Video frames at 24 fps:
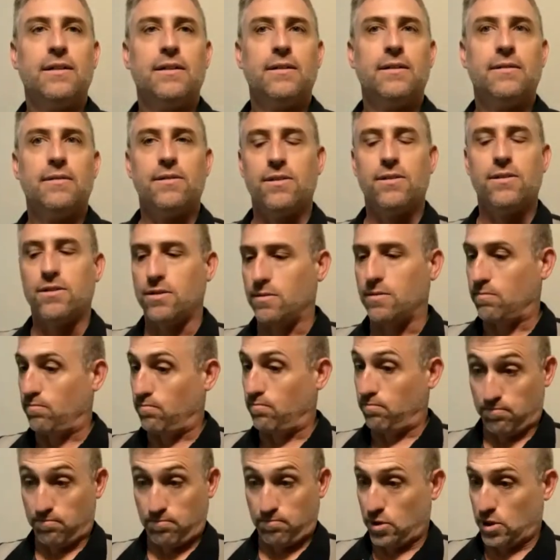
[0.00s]
It's
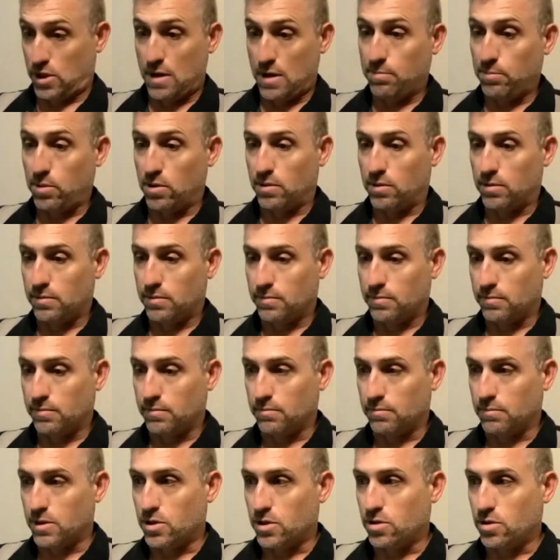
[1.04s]
simple.
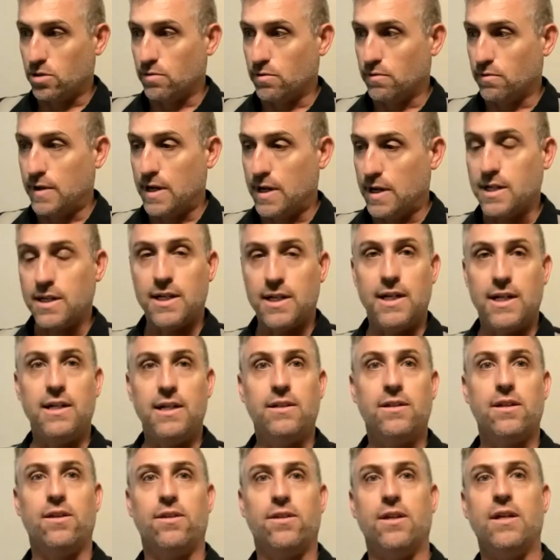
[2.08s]
Once you vacate
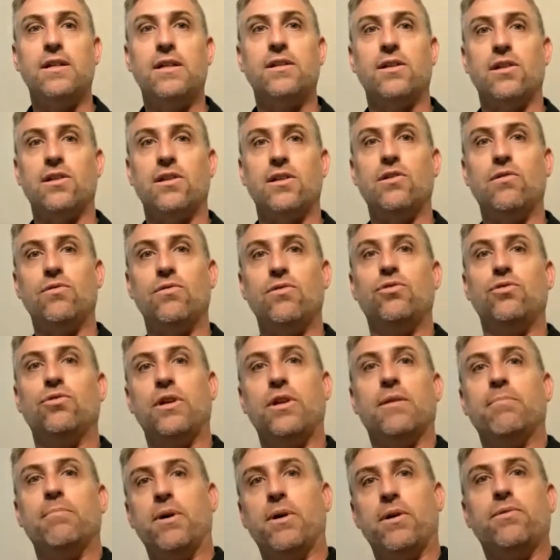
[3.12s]
the things that you enjoy
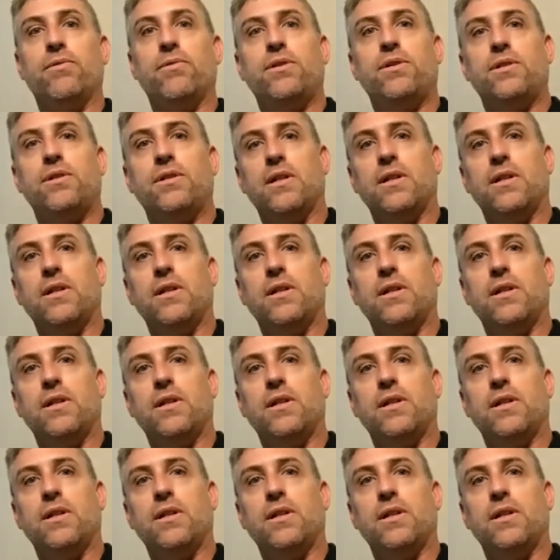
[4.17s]
the most